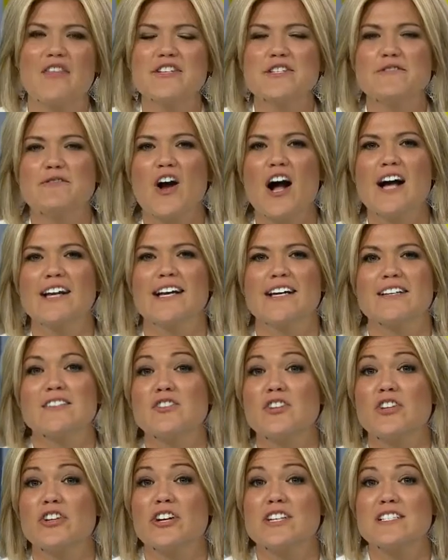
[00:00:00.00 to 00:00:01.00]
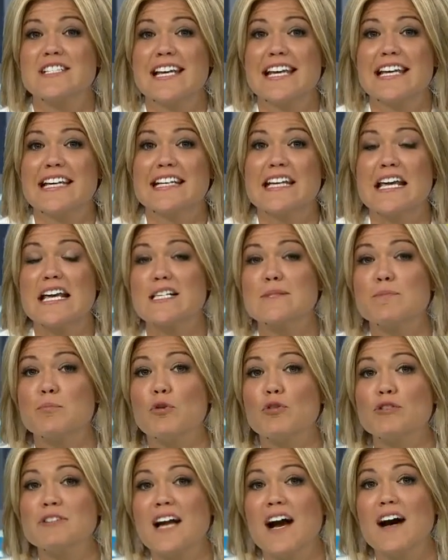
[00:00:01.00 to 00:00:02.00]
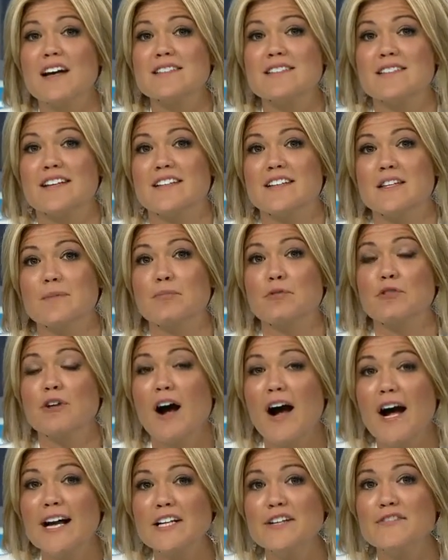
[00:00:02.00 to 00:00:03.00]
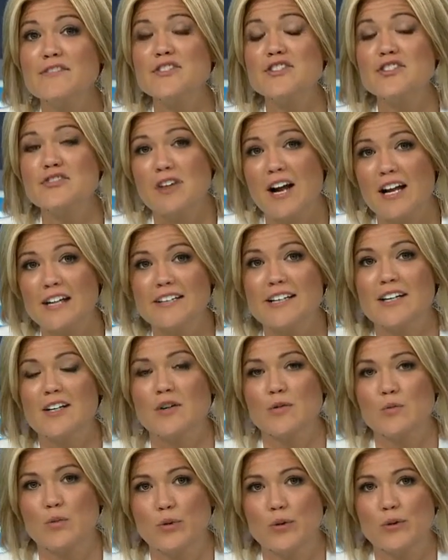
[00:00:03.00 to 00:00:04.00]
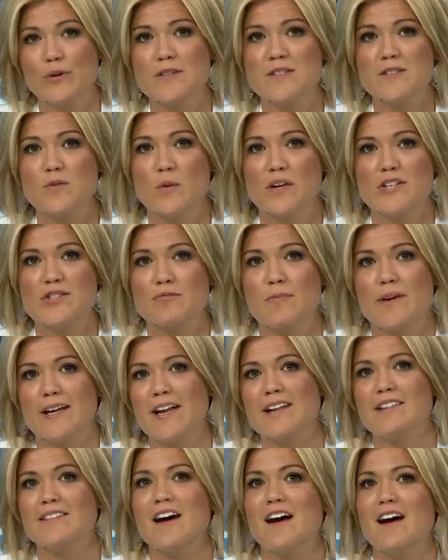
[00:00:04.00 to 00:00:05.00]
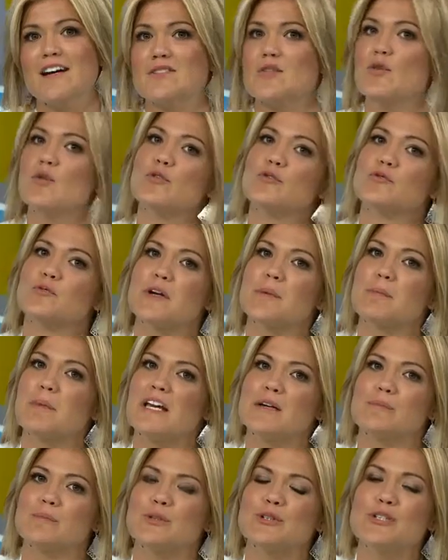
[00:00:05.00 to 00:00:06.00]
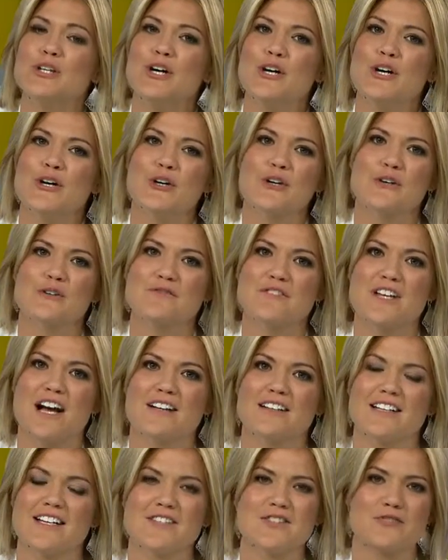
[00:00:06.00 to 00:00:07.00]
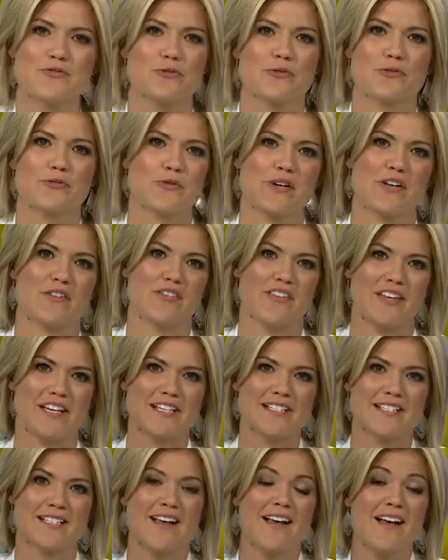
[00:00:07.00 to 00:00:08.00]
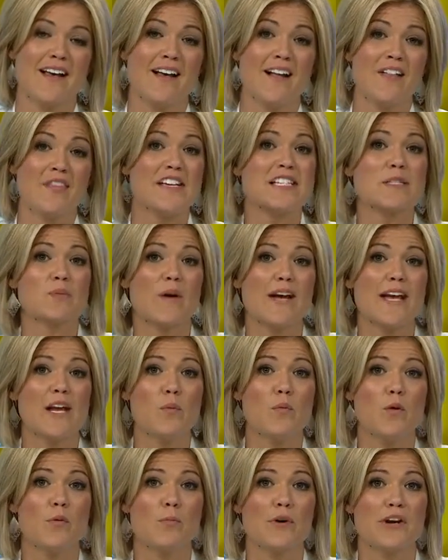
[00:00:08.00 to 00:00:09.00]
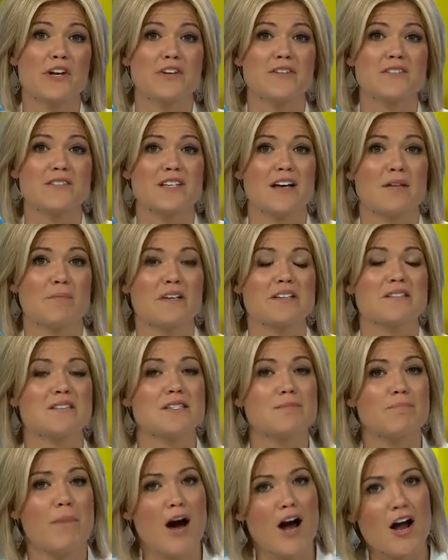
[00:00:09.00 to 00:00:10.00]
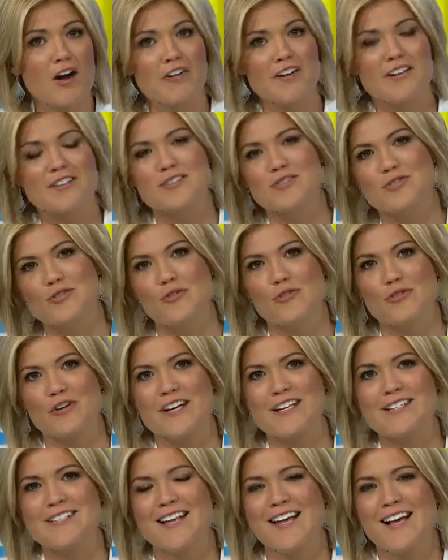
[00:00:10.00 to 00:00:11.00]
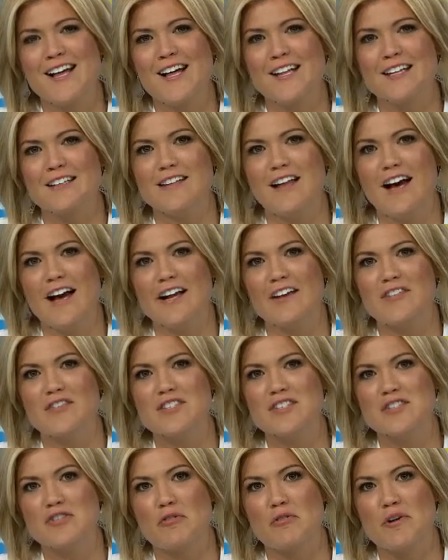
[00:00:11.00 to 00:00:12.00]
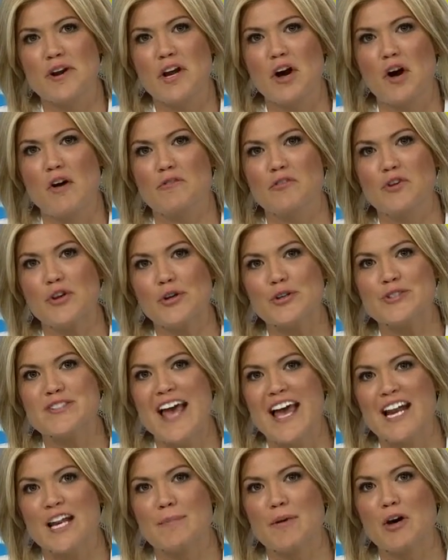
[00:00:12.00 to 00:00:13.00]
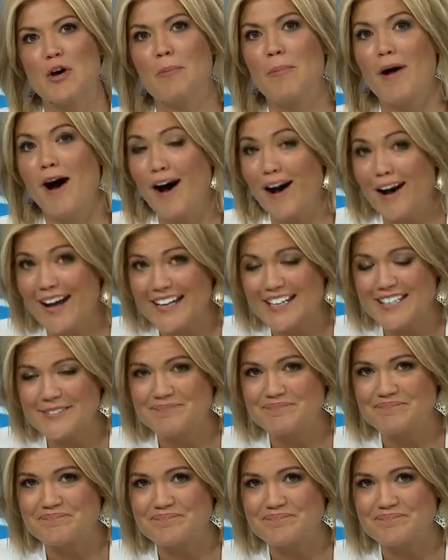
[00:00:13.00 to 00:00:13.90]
this Friday, Studio 10 is broadcasting the Pride of Australia Awards, which recognise ordinary people who've done extraordinary things. This week, we'll bring you some inspiring stories, like the story of nurse Annabel Pike,